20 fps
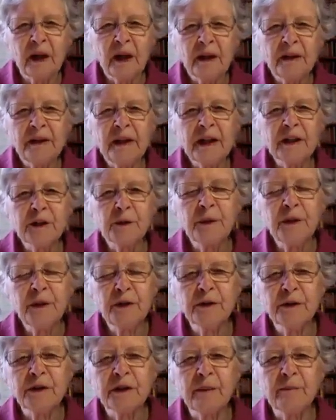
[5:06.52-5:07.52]
Next, we
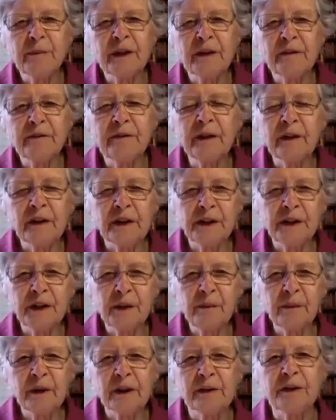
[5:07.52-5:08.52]
use something very
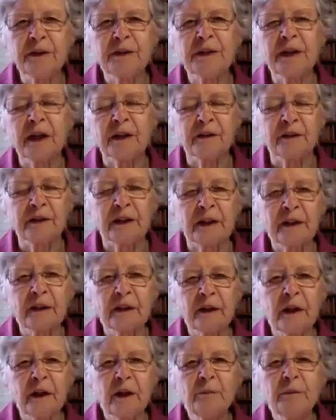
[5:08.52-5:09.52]
similar to stuttering,
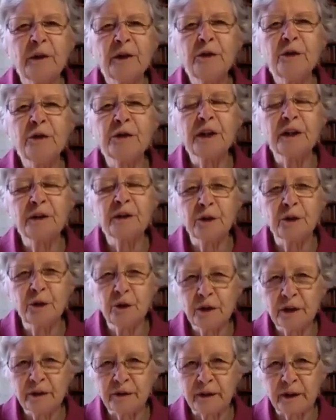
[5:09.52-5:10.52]
but using two
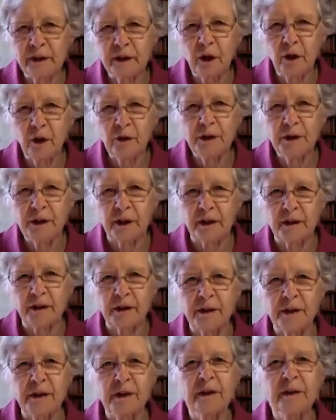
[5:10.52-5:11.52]
different
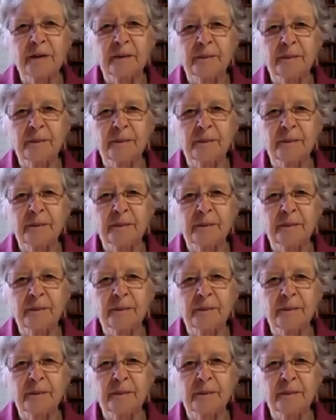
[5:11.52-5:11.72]
consonants.